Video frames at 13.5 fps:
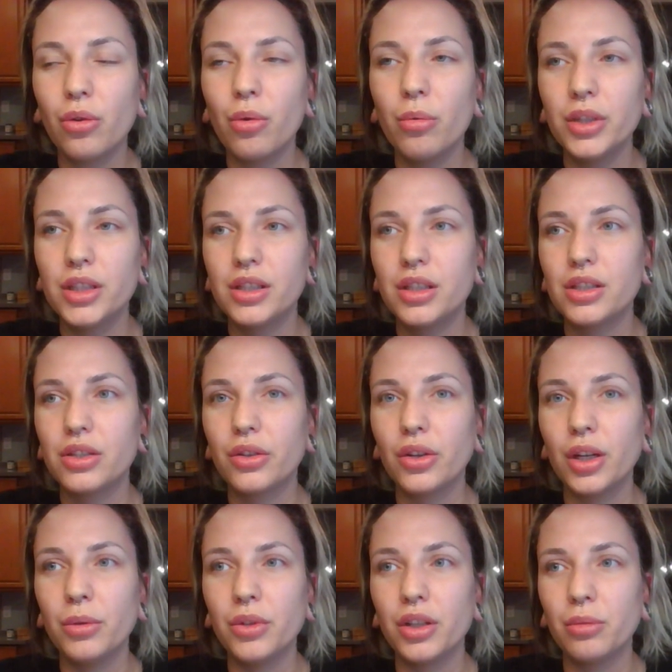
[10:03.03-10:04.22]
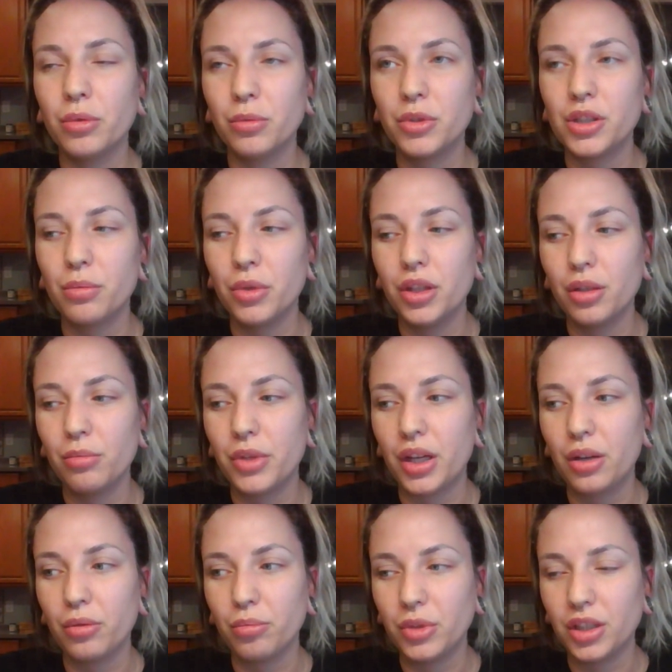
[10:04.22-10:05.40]
always disagree with it, but to put them
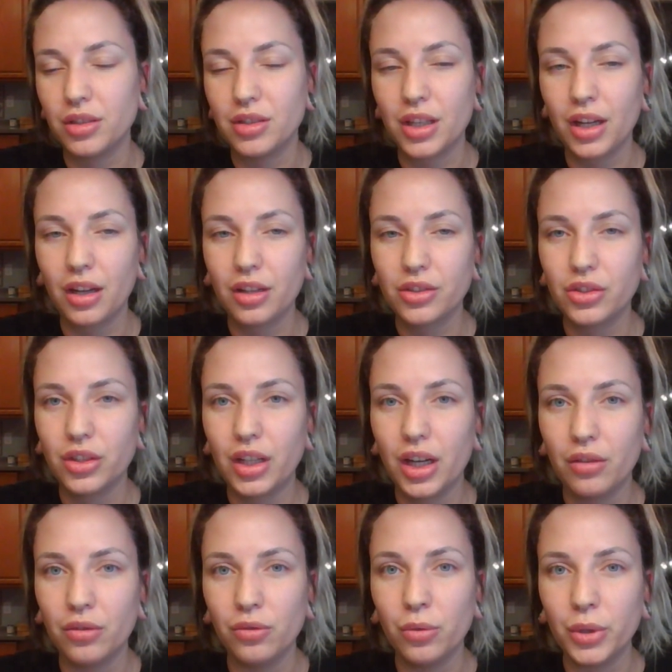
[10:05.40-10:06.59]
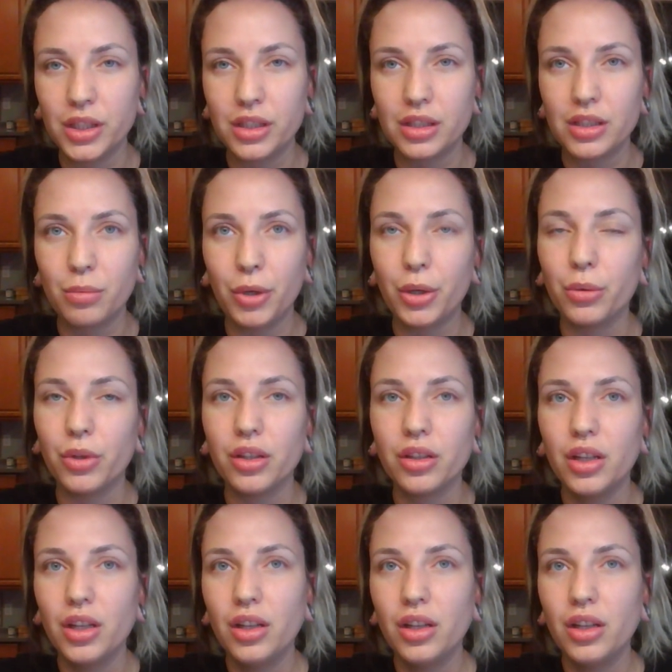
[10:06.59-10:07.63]
down because they actually have a voice to speak with